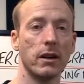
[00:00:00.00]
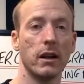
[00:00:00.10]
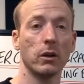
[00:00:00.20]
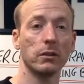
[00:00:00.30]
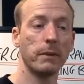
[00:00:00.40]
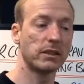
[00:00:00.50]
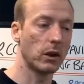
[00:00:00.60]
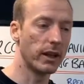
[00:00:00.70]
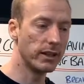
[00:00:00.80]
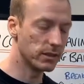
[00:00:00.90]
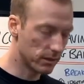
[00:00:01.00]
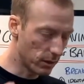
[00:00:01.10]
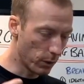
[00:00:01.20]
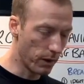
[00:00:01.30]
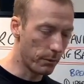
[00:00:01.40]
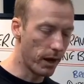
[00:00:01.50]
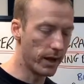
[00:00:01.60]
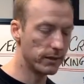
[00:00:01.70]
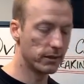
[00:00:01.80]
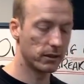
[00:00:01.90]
It makes it a lot easier to deal in our mind,